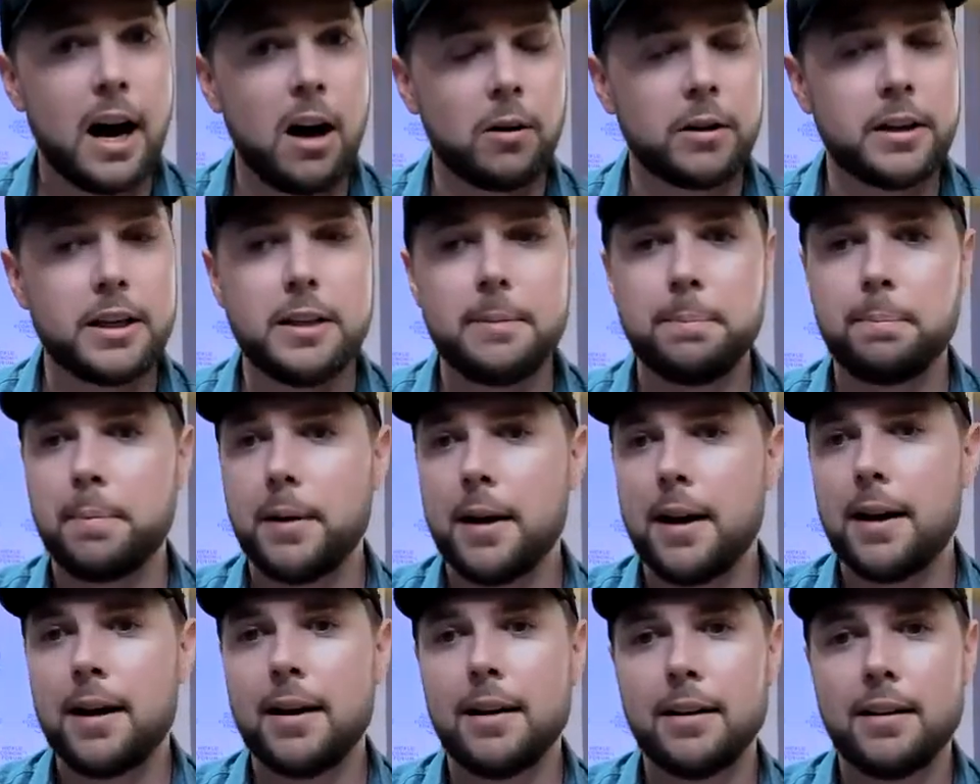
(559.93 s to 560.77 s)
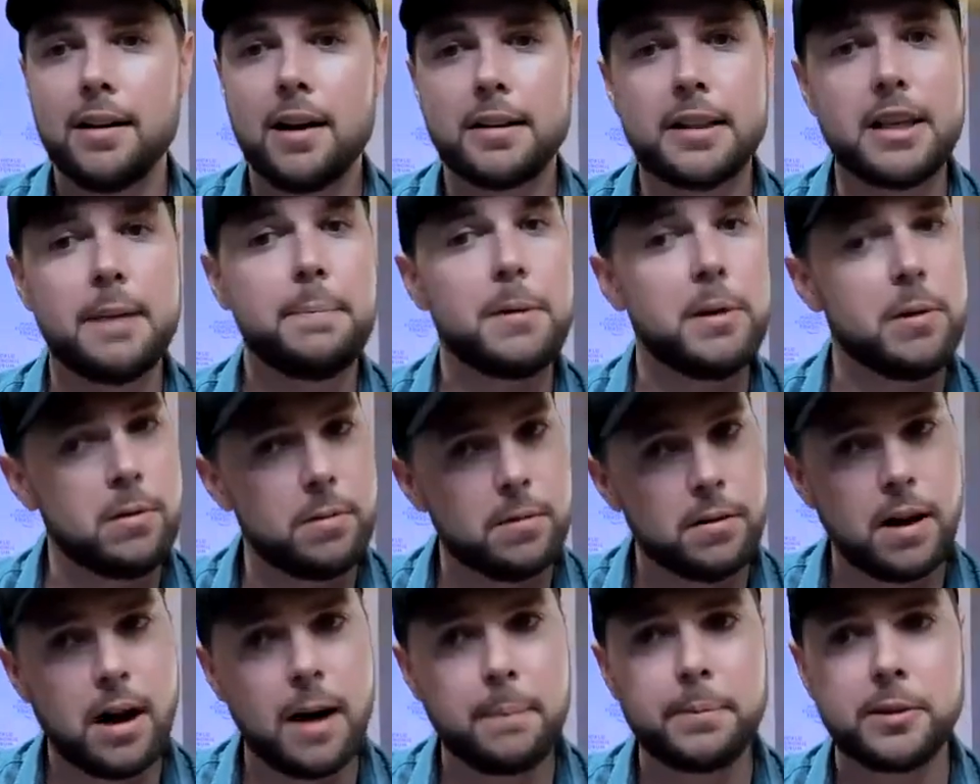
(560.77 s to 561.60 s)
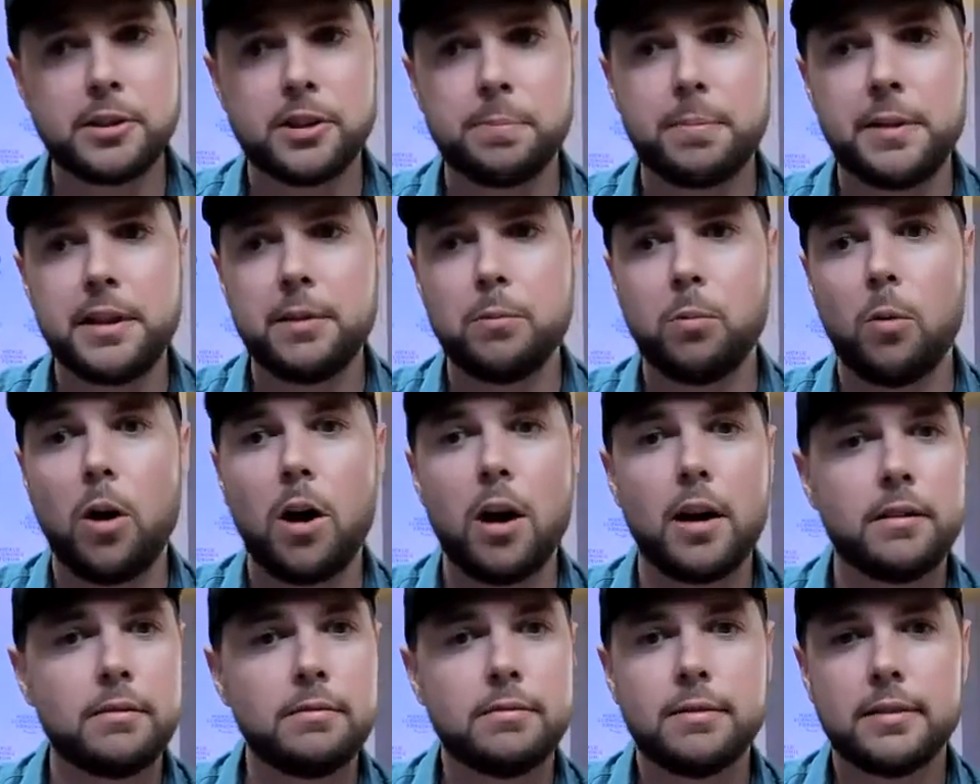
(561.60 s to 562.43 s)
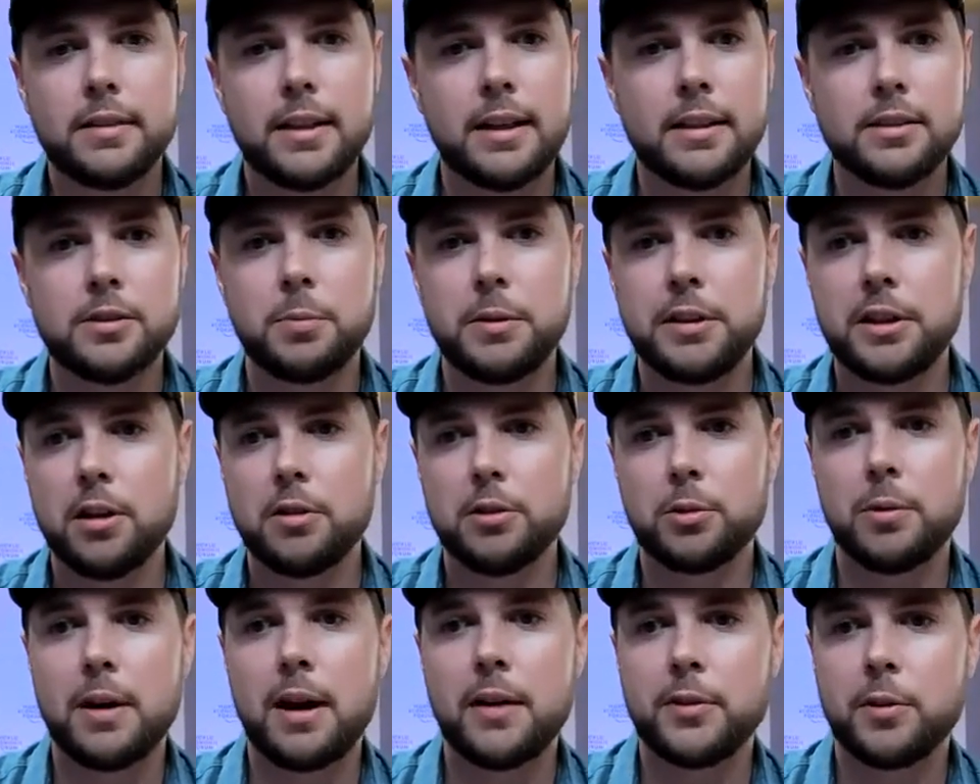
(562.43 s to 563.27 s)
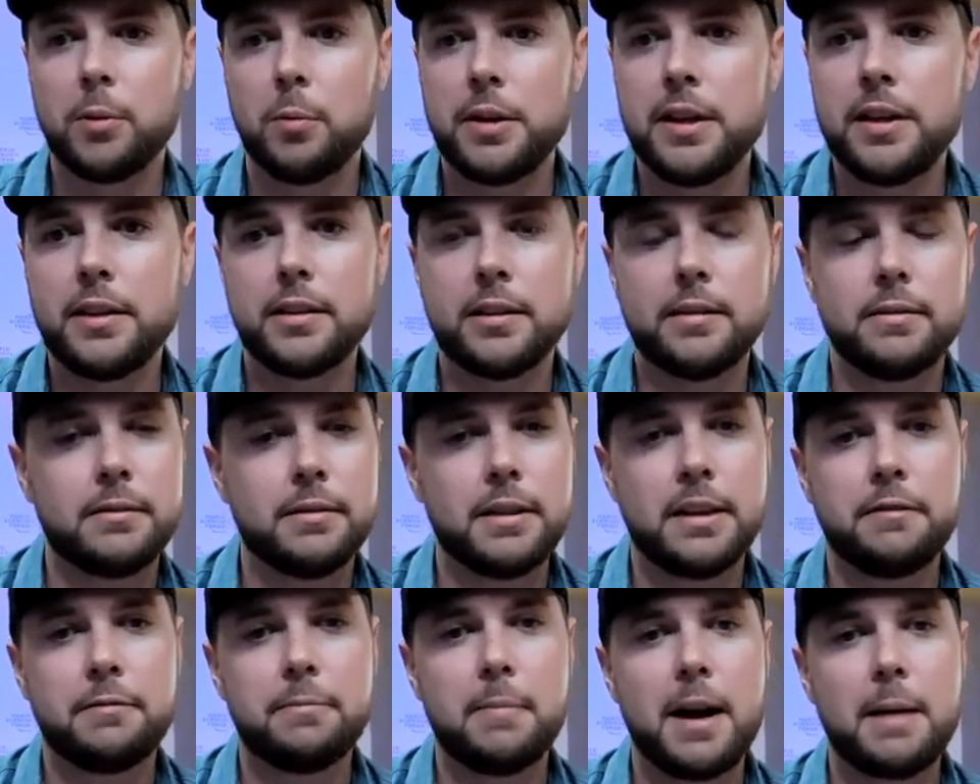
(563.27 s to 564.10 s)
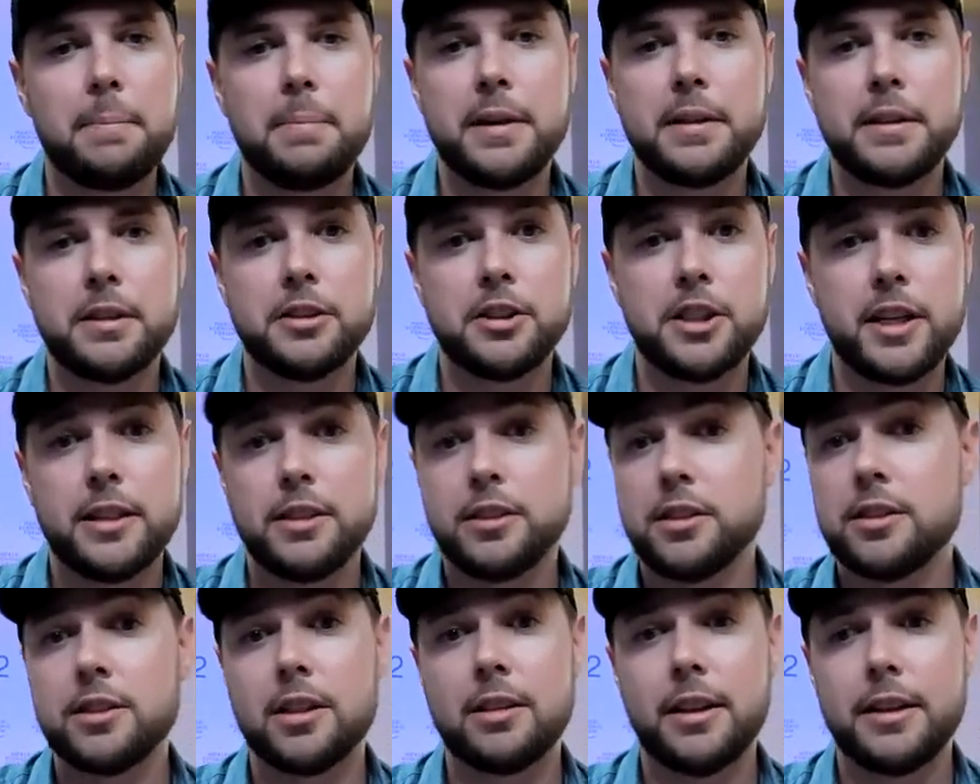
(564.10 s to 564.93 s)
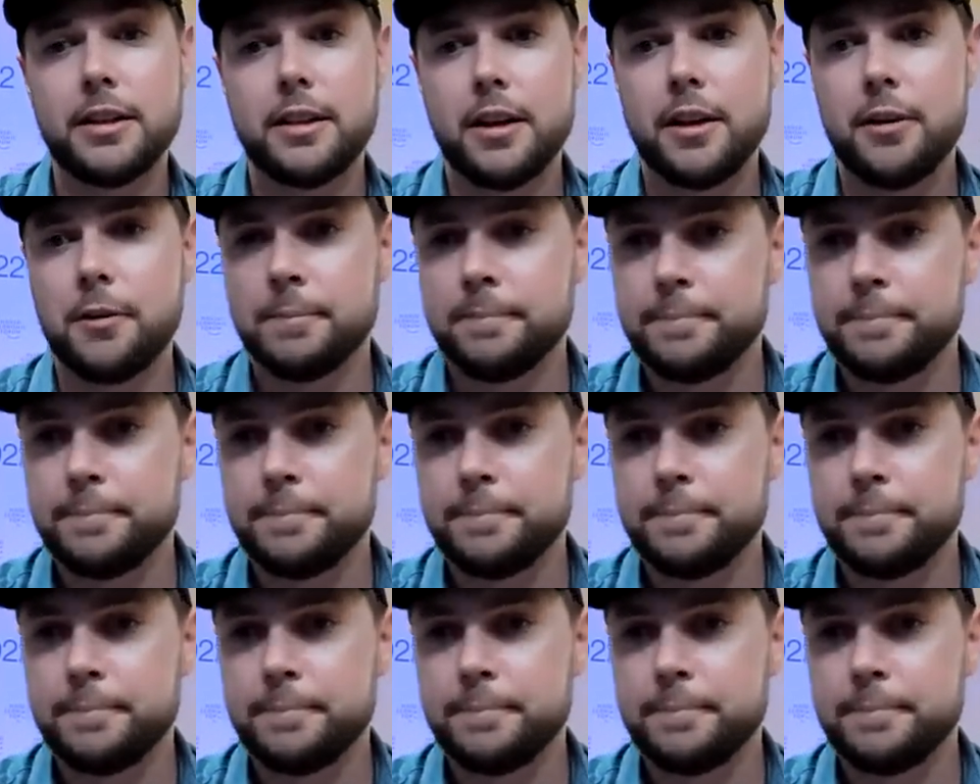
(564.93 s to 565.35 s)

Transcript: I'll keep uh, I'll keep you up to speed, Juan, as we go throughout the week, and if my opinion changes, I'll let you